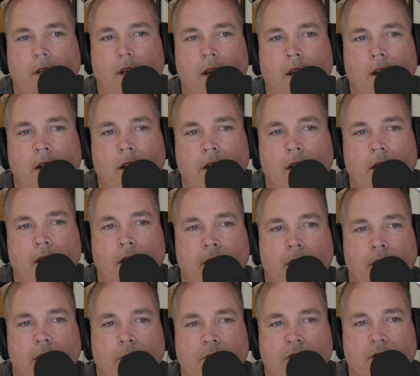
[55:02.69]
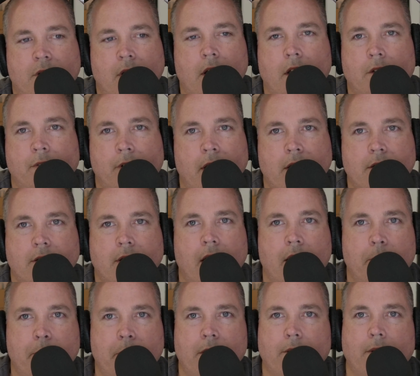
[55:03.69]
And I'm just a hell of a nice
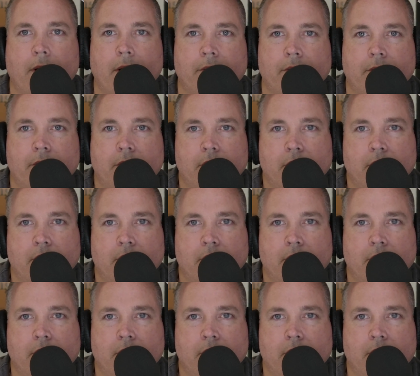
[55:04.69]
guy to be around.